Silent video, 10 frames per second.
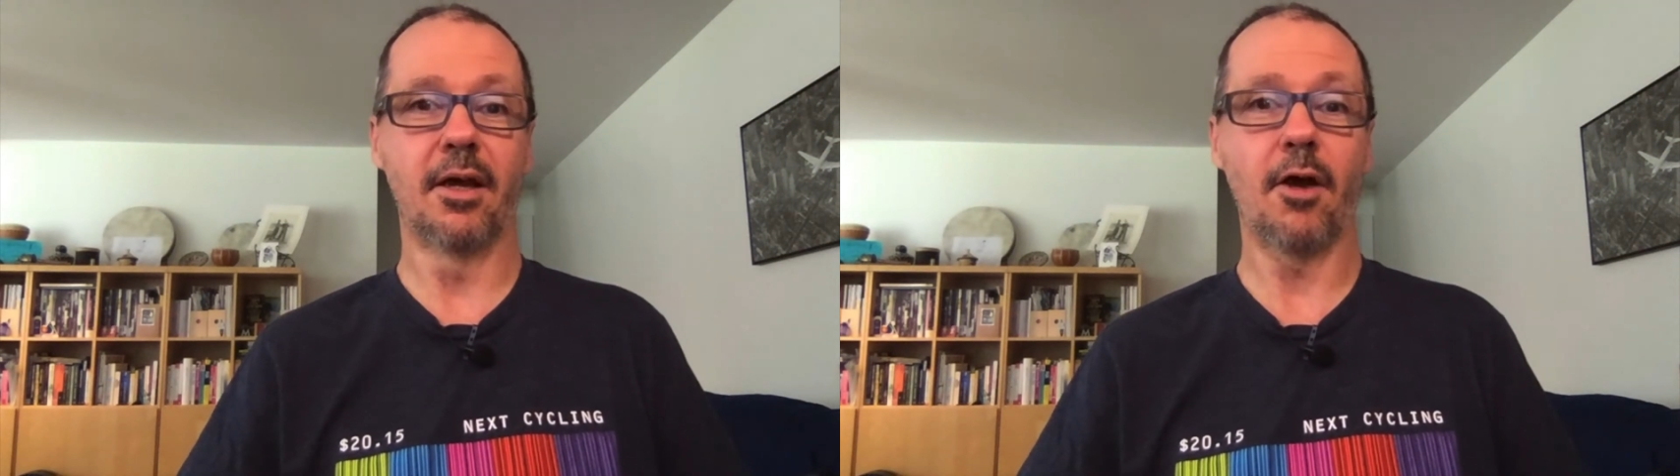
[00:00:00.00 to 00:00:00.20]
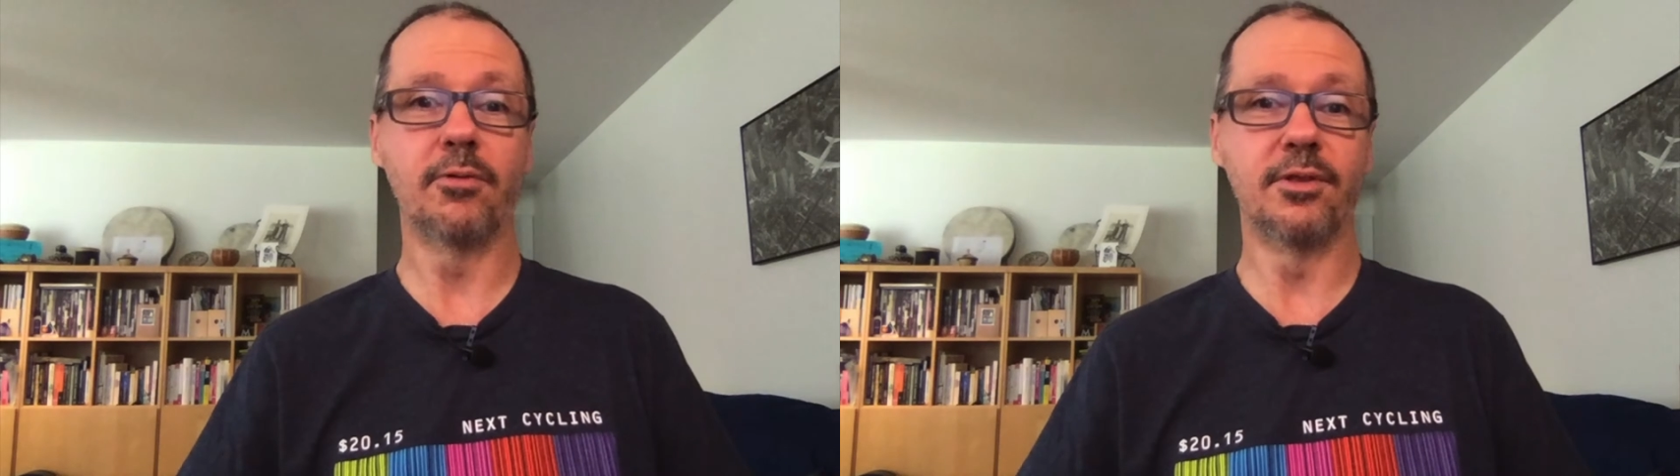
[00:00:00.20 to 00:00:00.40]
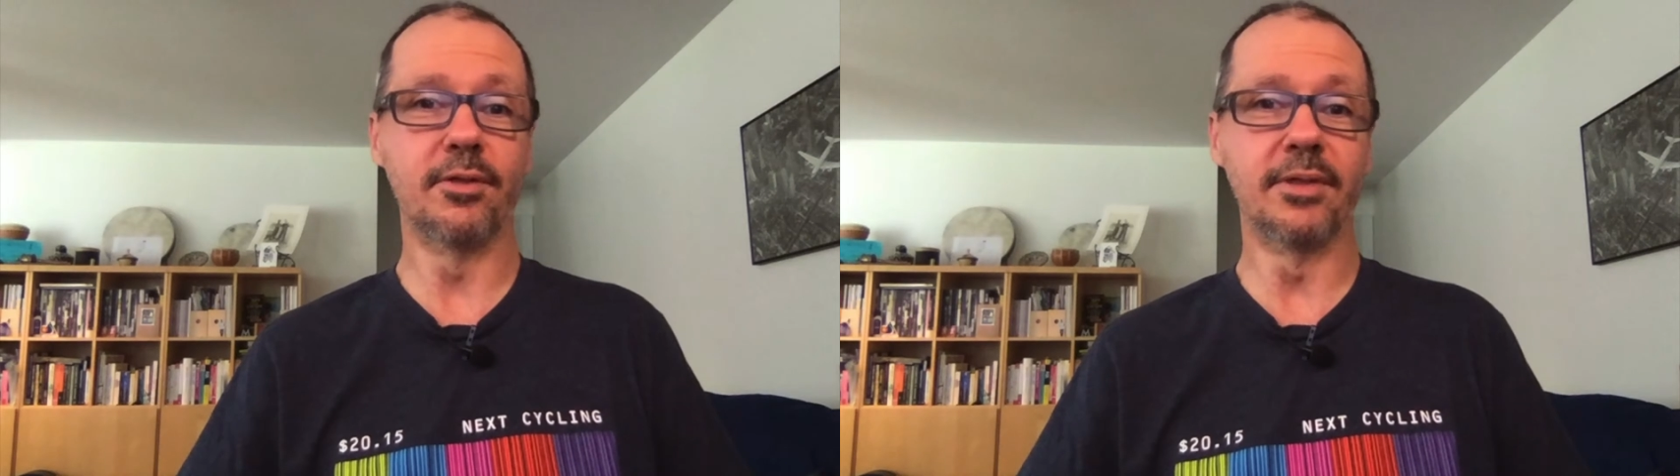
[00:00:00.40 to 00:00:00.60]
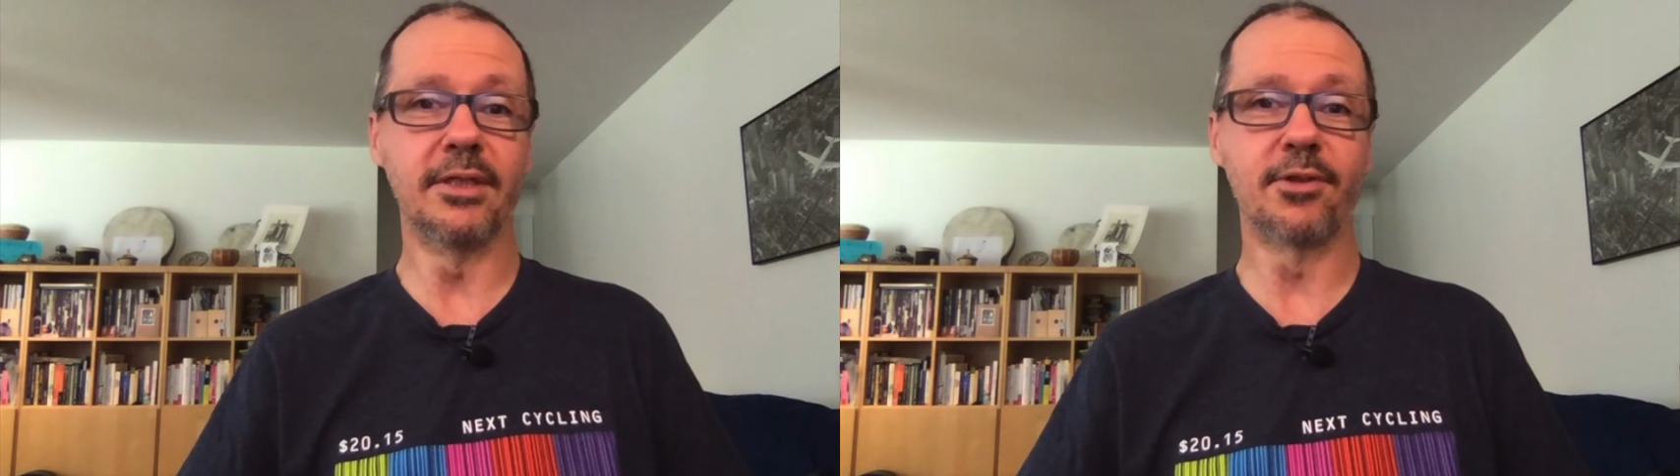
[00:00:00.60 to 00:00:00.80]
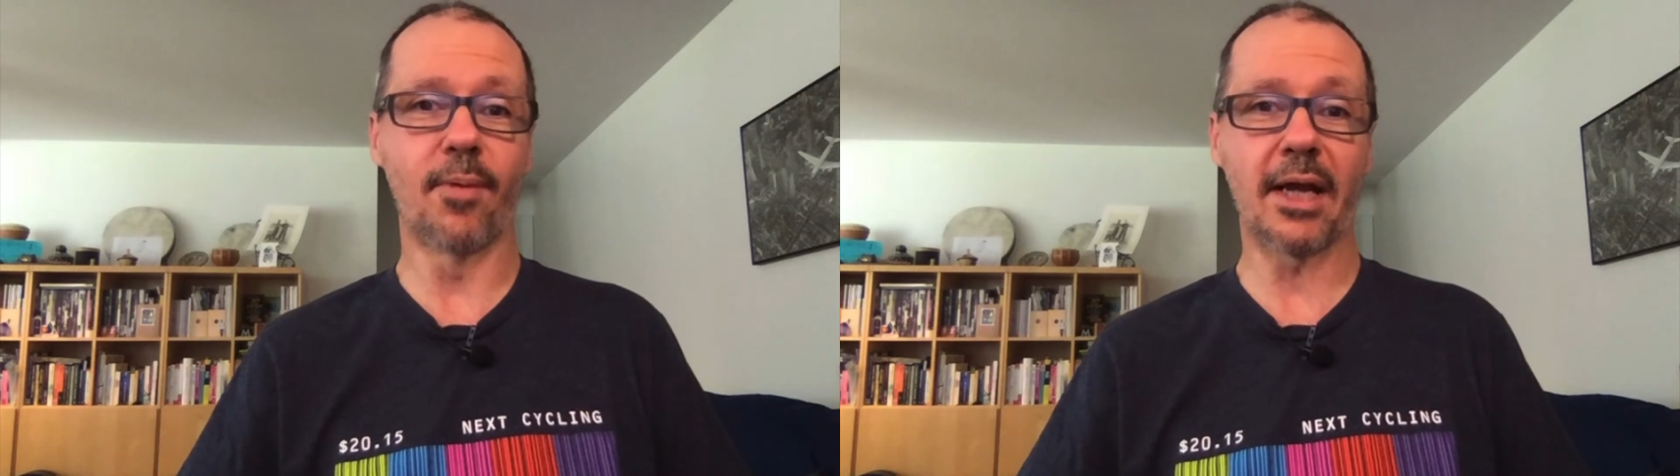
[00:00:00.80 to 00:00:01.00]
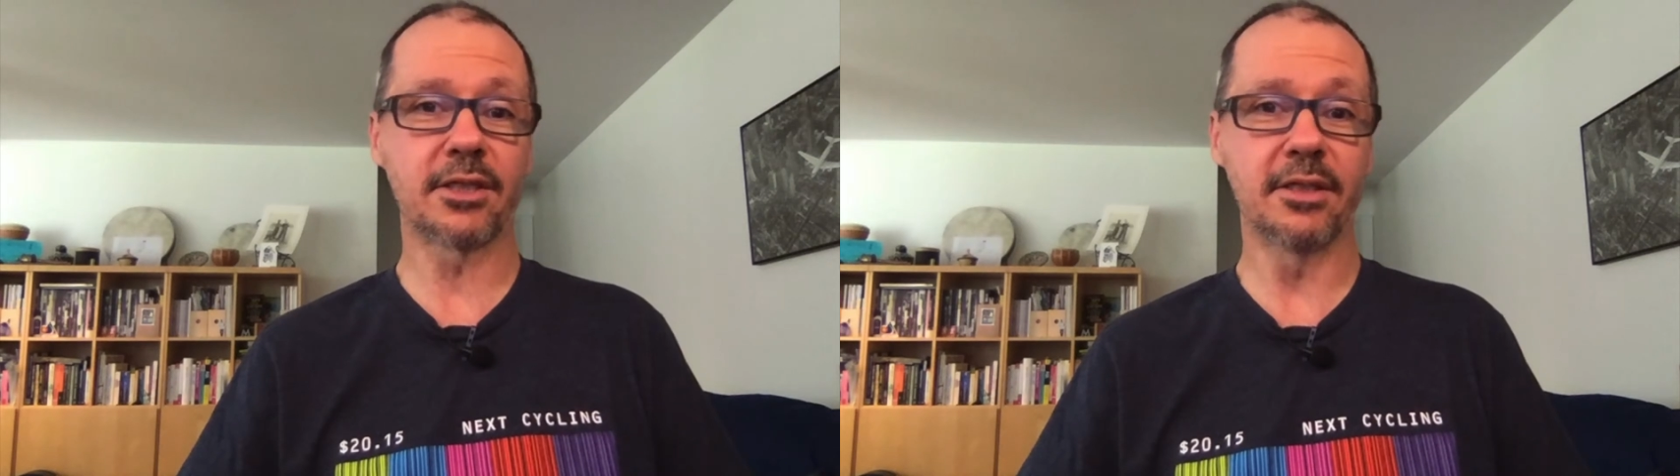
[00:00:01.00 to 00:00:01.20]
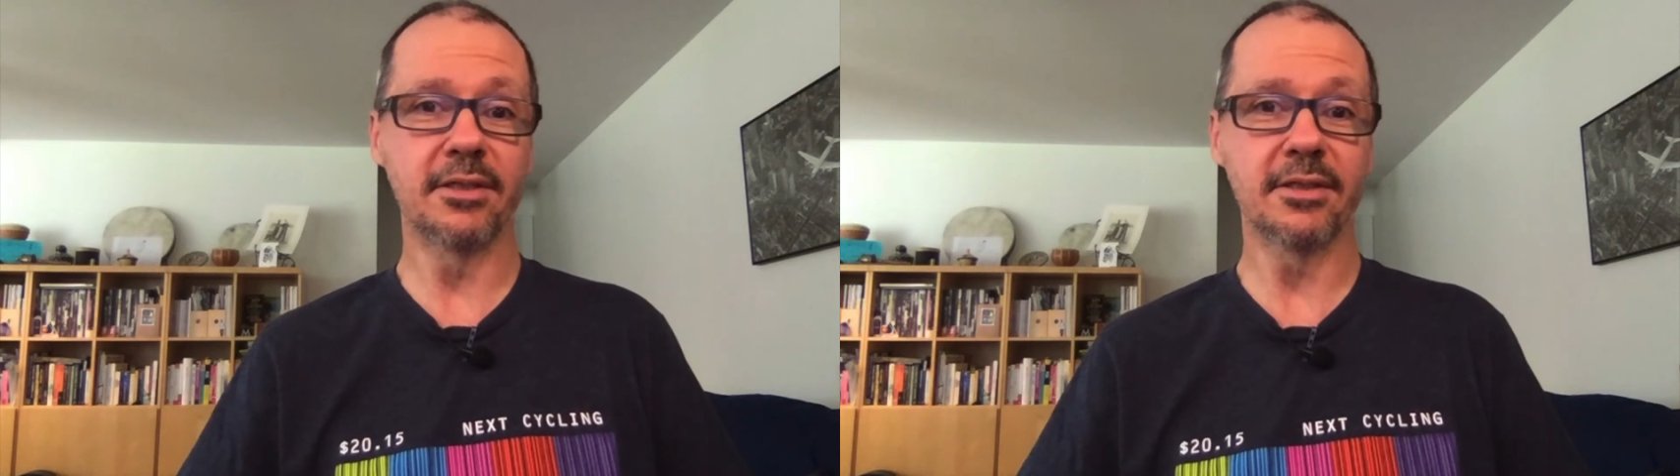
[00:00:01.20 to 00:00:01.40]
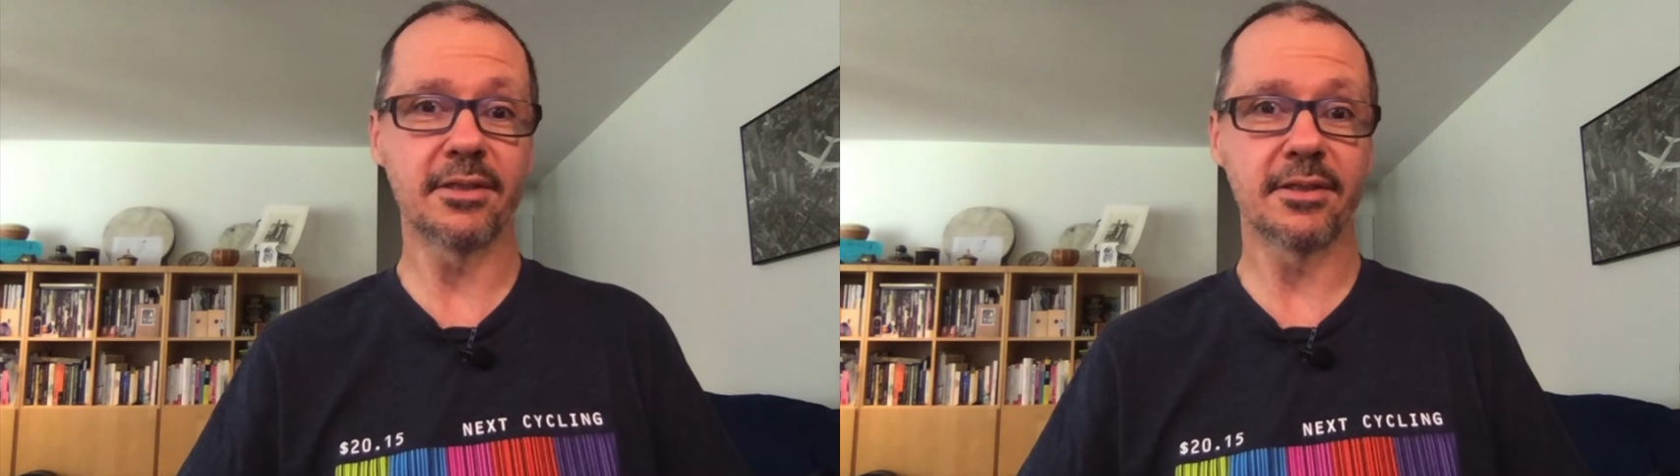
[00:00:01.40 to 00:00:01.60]
"Oh, do you need
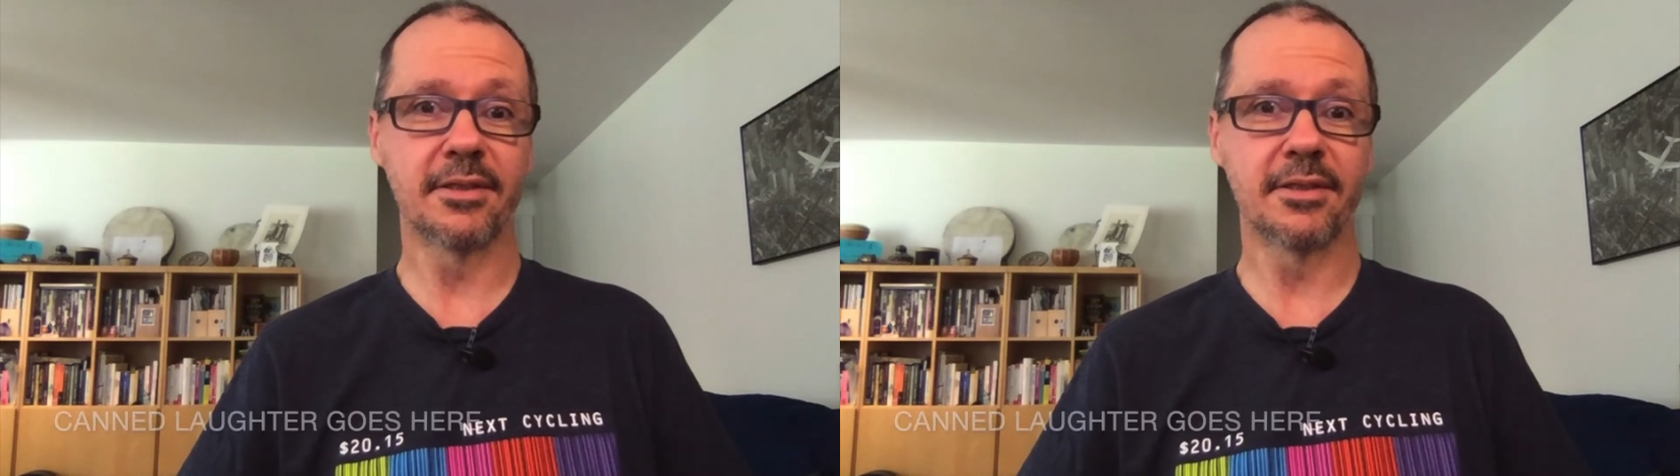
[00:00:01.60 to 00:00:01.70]
directions?"